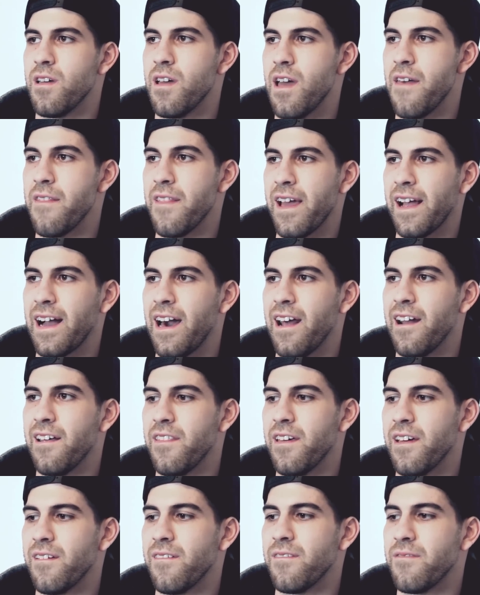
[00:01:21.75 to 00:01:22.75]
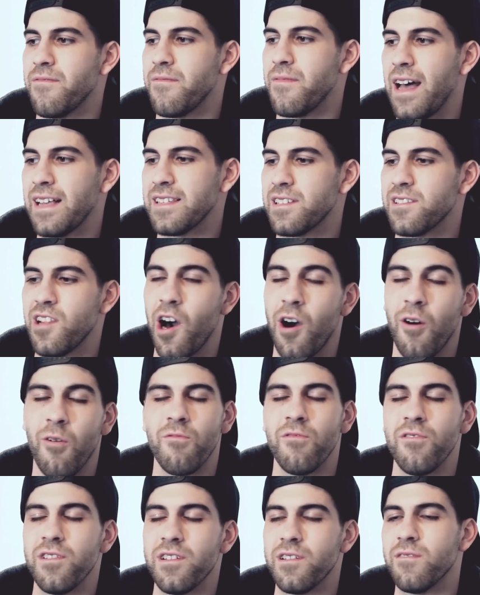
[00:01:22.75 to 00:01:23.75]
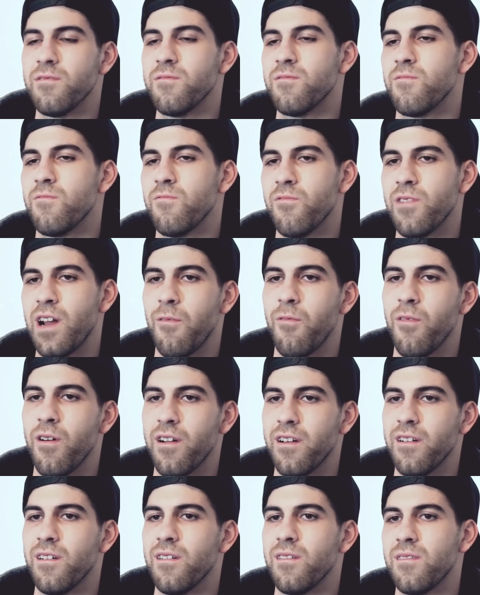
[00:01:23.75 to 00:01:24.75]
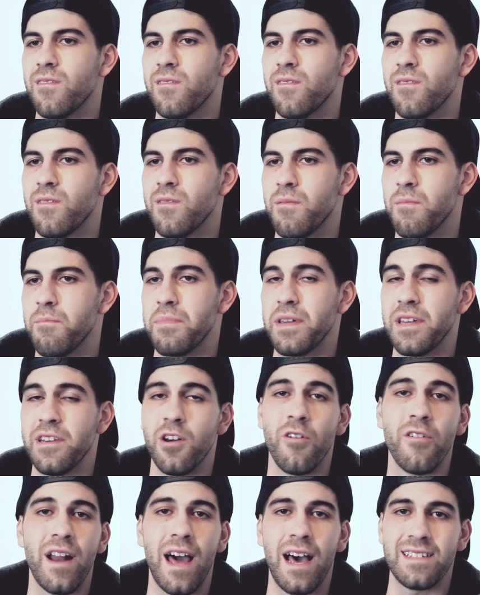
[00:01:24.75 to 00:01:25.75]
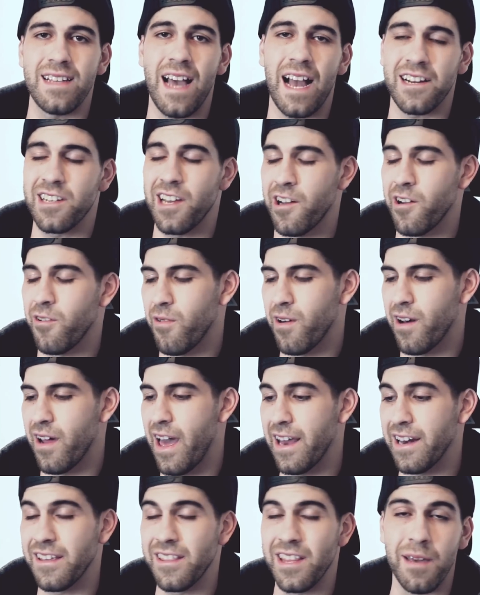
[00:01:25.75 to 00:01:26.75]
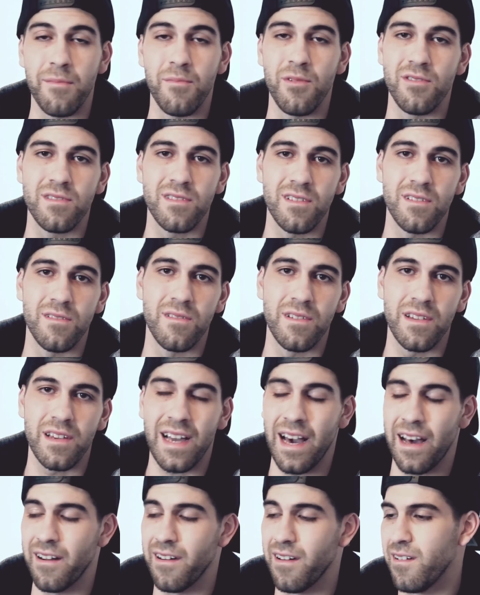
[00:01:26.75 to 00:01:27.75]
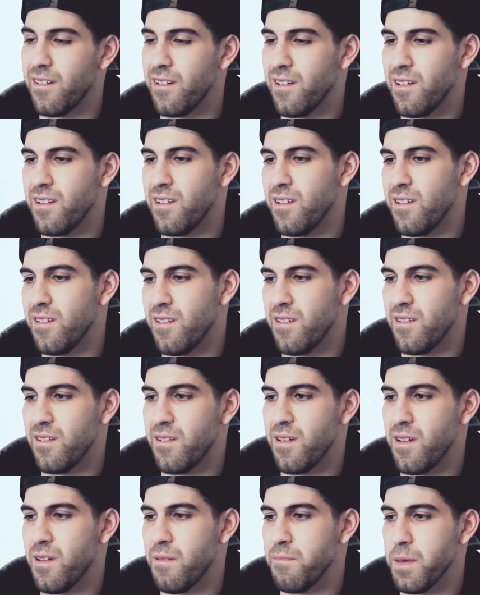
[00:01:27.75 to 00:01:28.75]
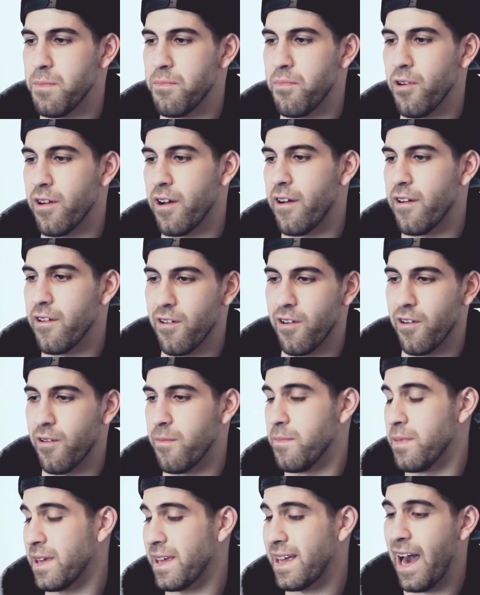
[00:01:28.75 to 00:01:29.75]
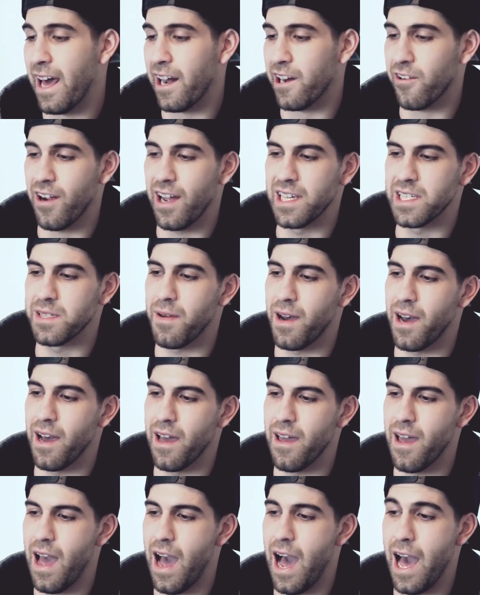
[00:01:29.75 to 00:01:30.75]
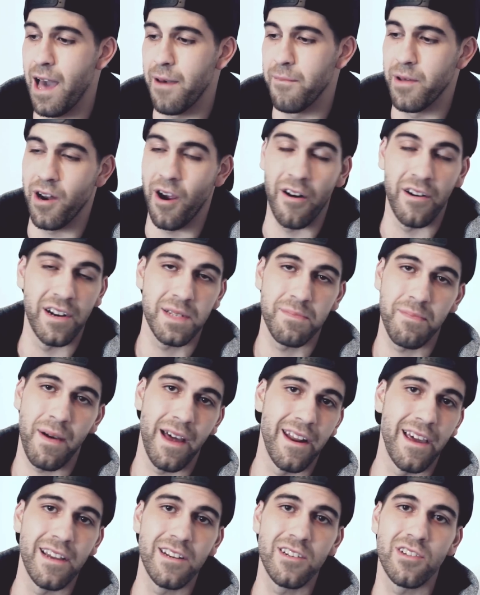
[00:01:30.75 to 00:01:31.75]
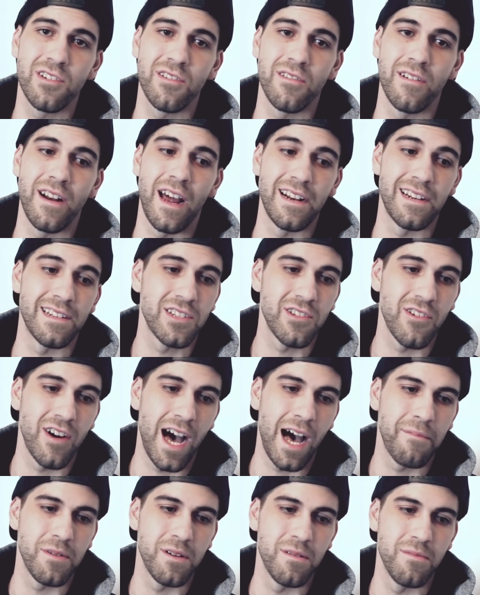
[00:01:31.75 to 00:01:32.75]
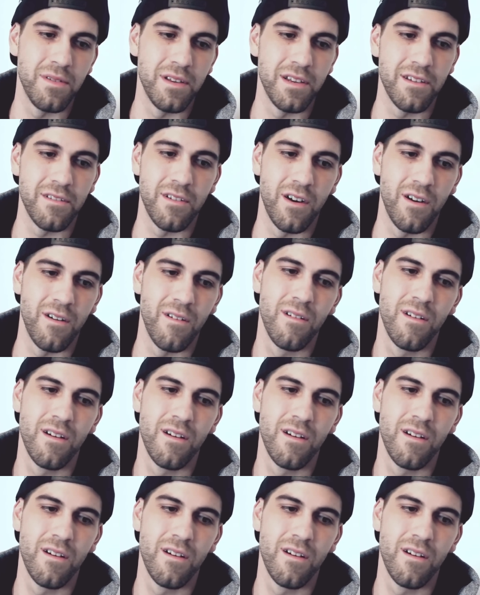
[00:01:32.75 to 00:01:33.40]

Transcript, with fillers: and they kind of, they, that's not really what I want to be known as. Actually, I don't want any label to kind of be put under or be categorized by. I'm an artist by nature, and I just so happen to be, you know,